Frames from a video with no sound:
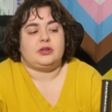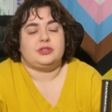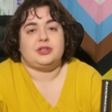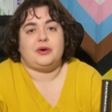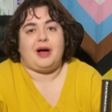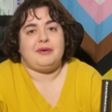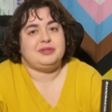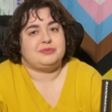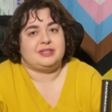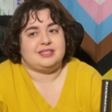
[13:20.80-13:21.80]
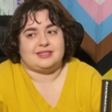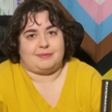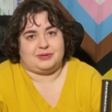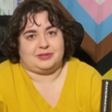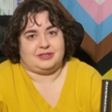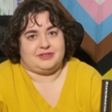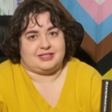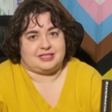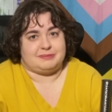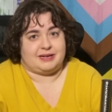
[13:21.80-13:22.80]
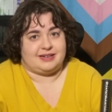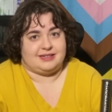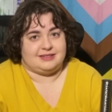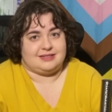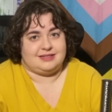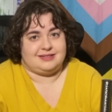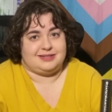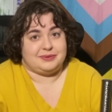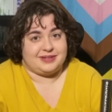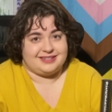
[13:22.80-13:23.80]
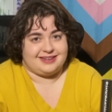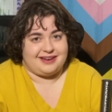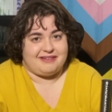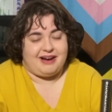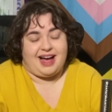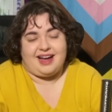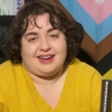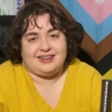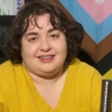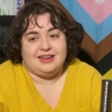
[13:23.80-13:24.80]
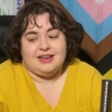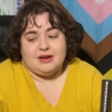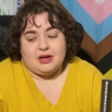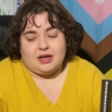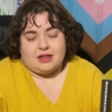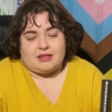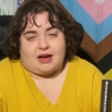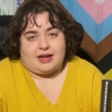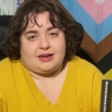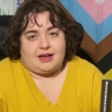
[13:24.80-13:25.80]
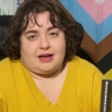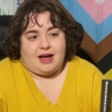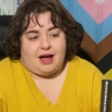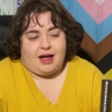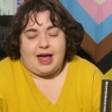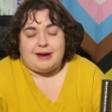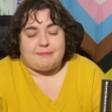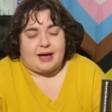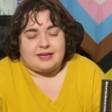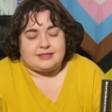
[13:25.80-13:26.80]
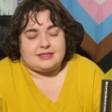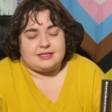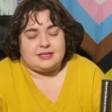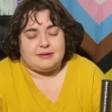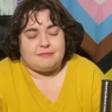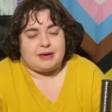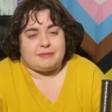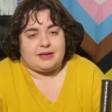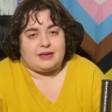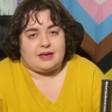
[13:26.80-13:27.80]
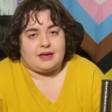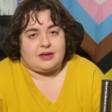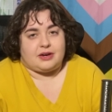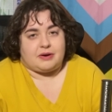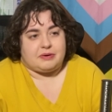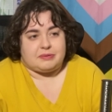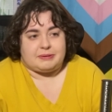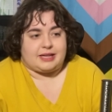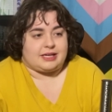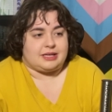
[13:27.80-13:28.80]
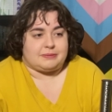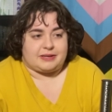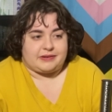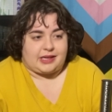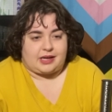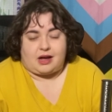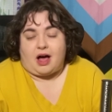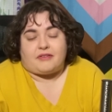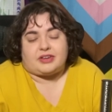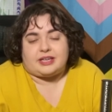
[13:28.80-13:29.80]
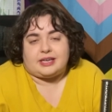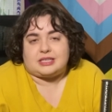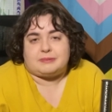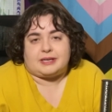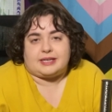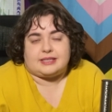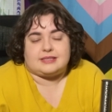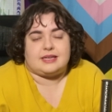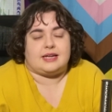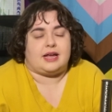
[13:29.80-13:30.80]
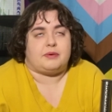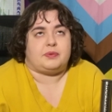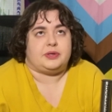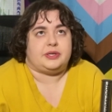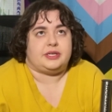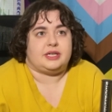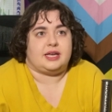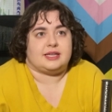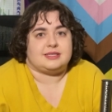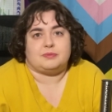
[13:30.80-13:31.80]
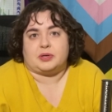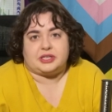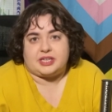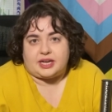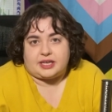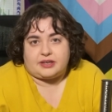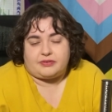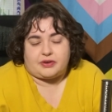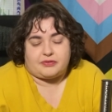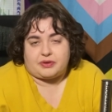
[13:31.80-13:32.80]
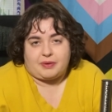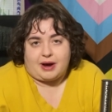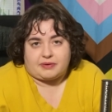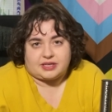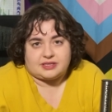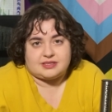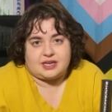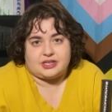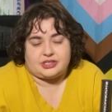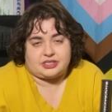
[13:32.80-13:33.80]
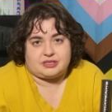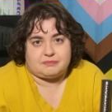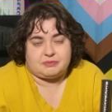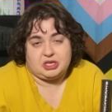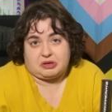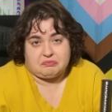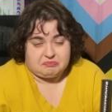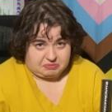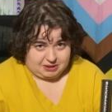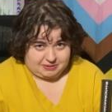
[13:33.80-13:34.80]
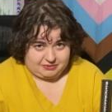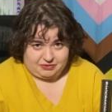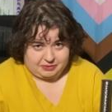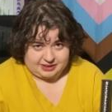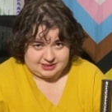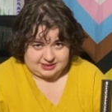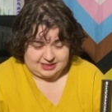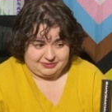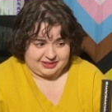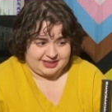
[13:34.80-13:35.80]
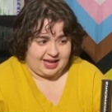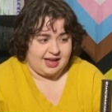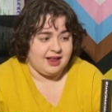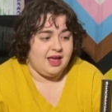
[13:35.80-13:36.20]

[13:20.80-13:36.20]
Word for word: So I was really skeptical of this experience two weeks ago. I thought at best, maybe, you know, it would be like a little bit of like a coffee experience and I would get some work done for a few hours and just you know, be able to focus and stuff like that.